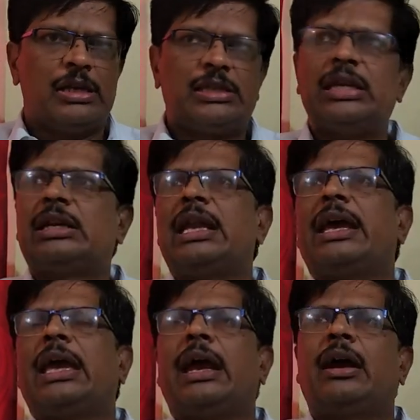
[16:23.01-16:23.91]
sit
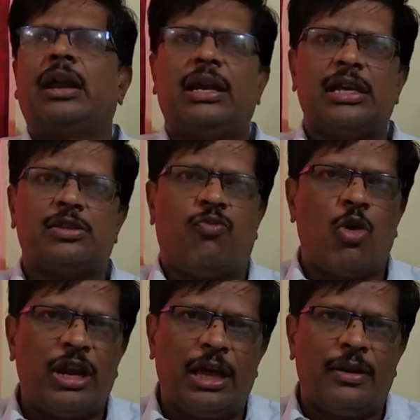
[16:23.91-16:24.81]
like a greatest
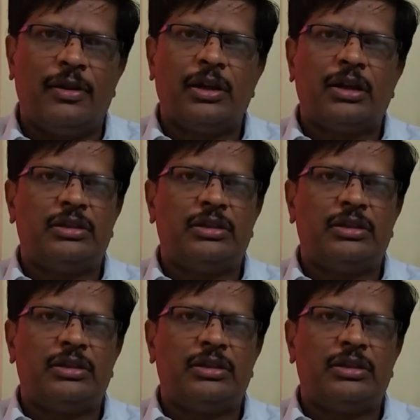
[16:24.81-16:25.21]
Fourier,